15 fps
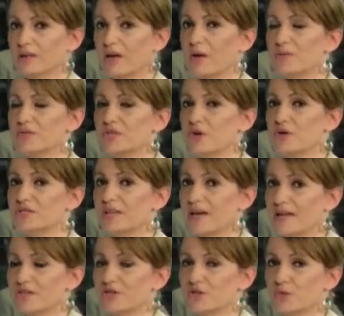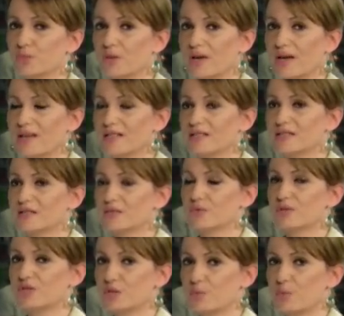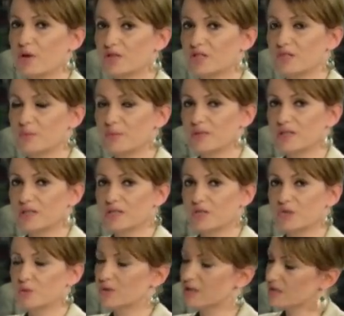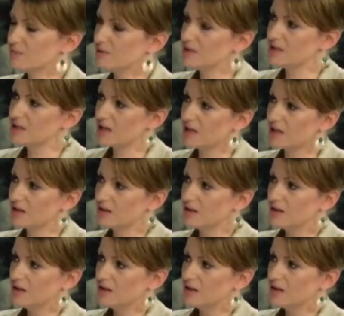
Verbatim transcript: I was going to ask you, what has the response been in Swiss media